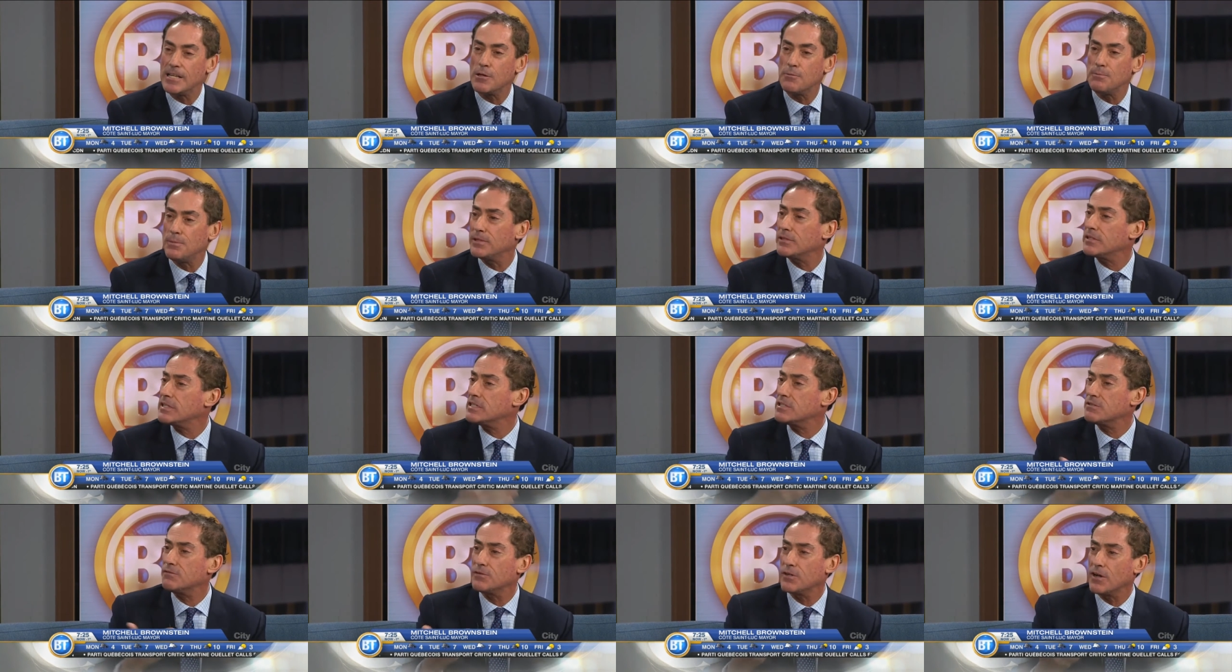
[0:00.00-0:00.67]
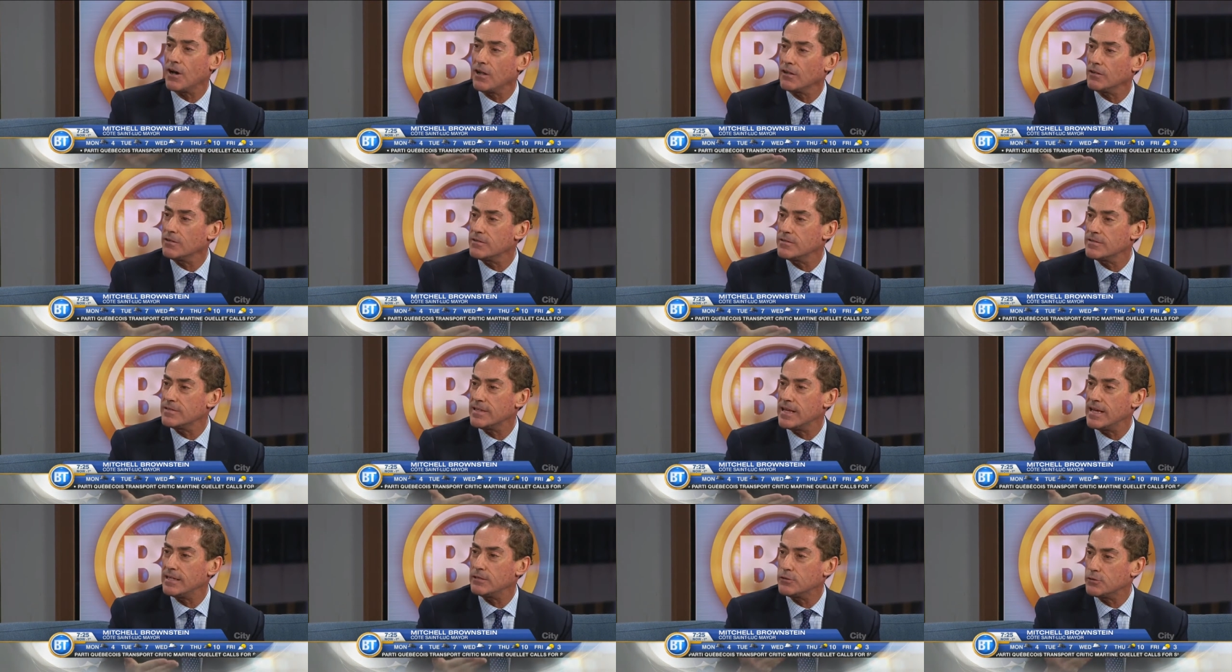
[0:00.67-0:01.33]
the bill Billions of dollars
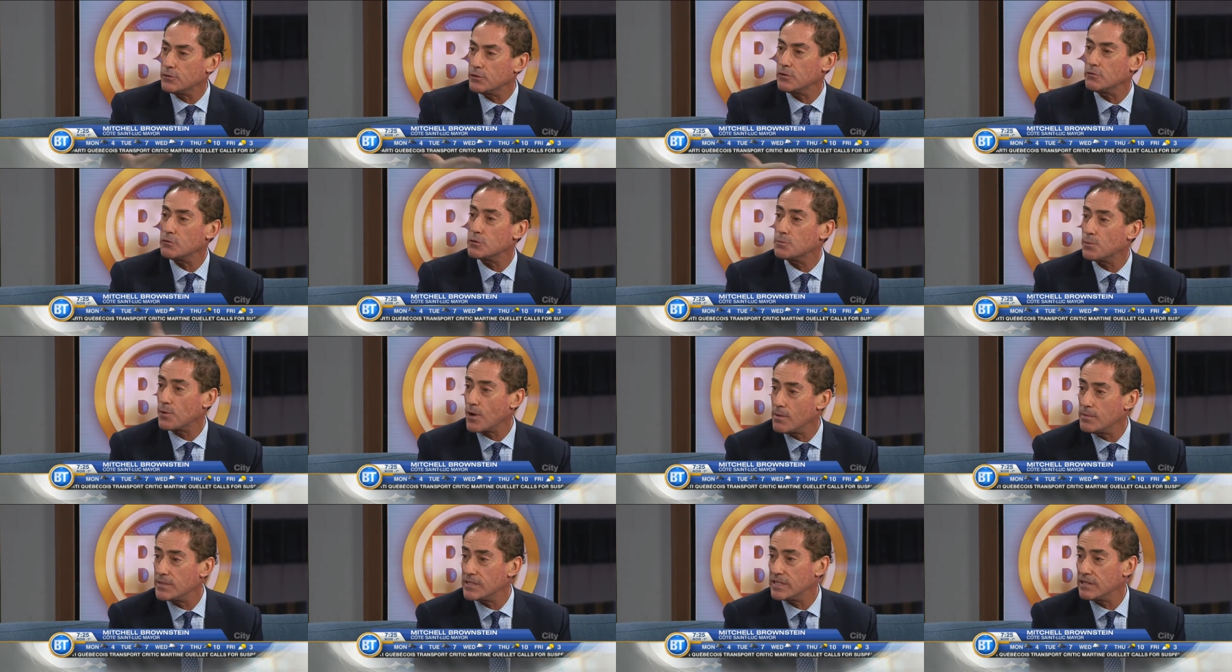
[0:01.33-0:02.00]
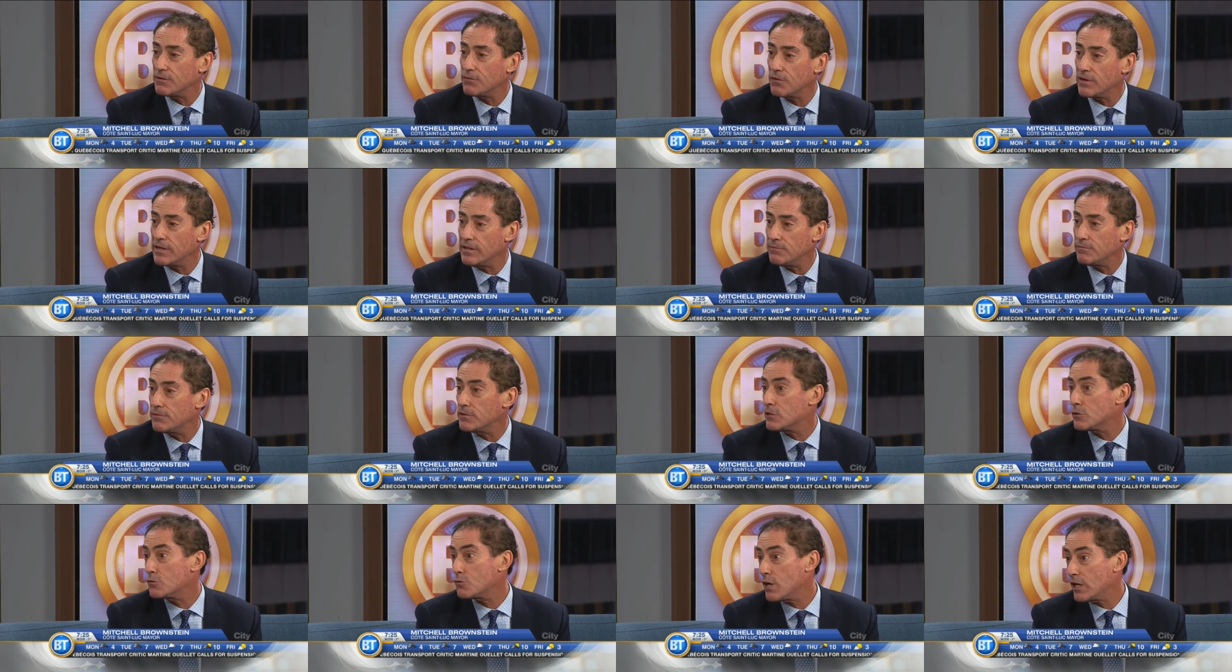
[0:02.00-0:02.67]
that Trudeau's promising for
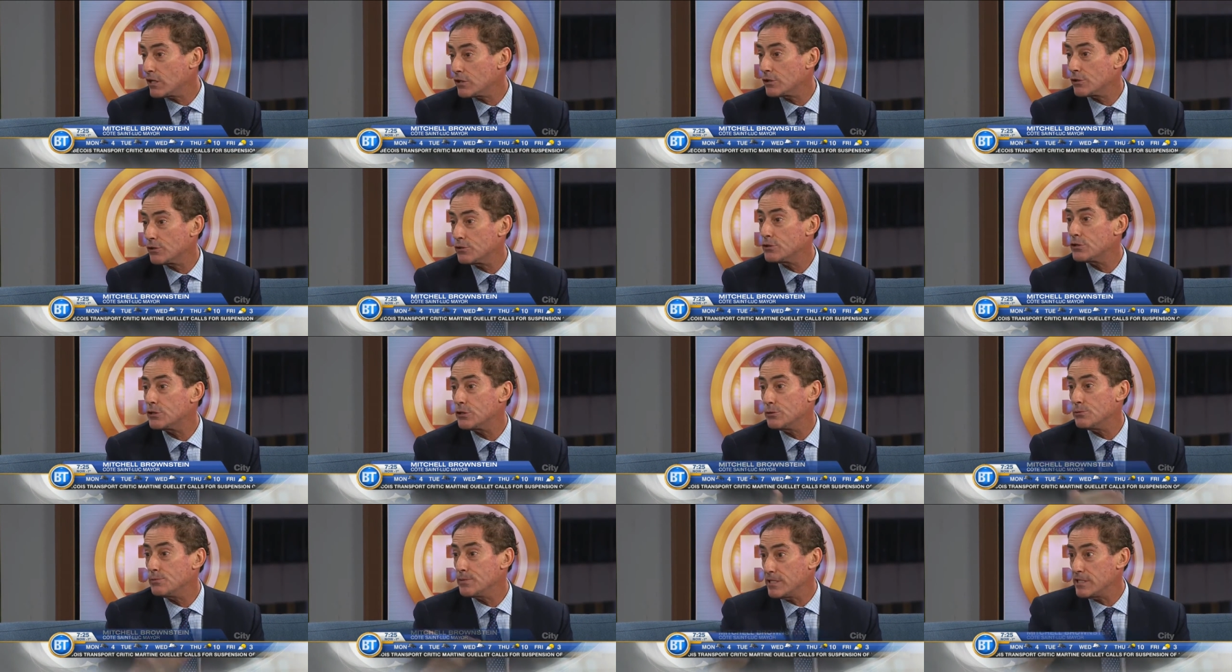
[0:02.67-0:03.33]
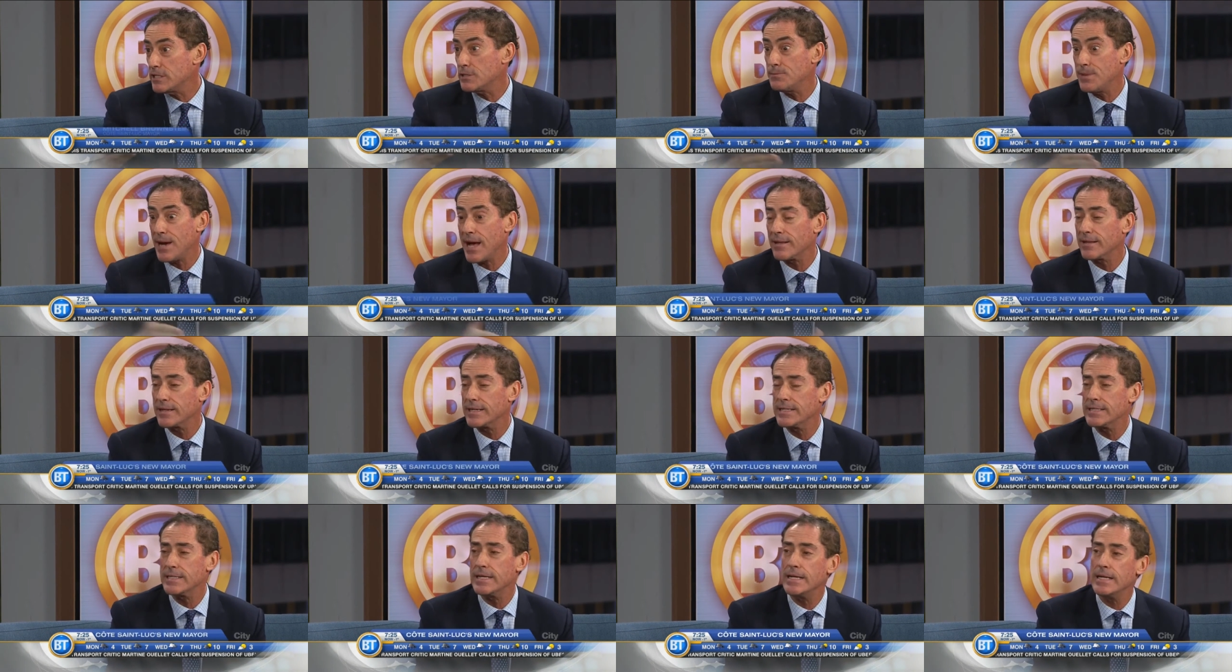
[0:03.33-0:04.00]
infrastructures to
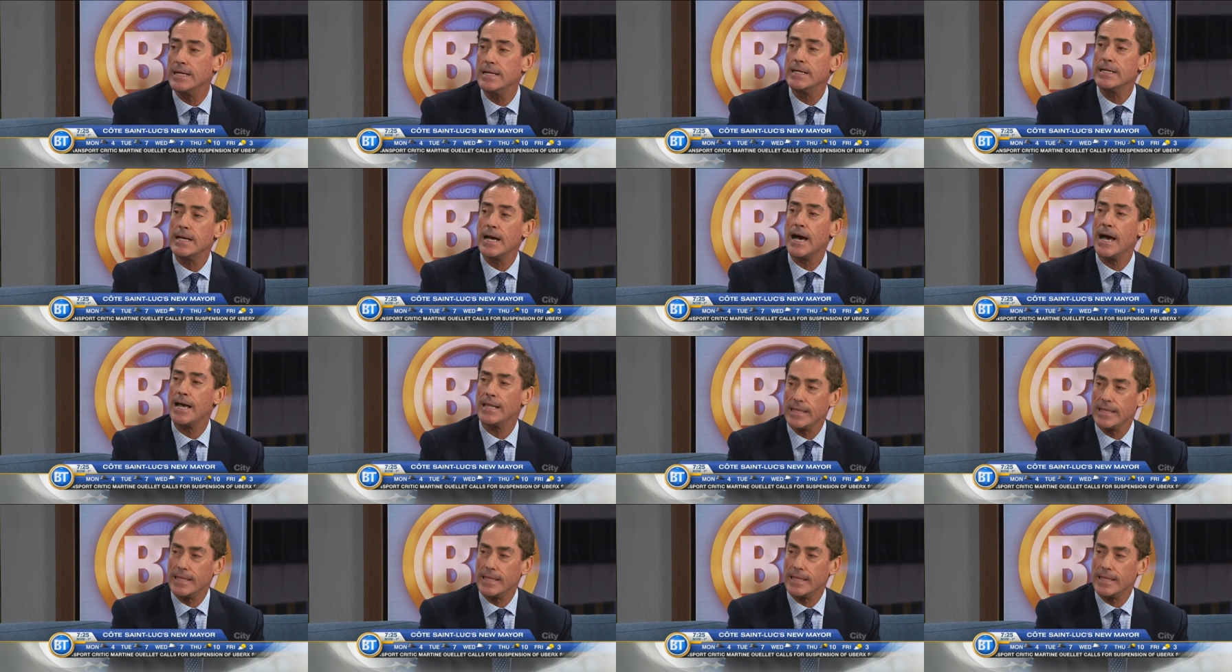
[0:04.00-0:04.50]
municipalities. I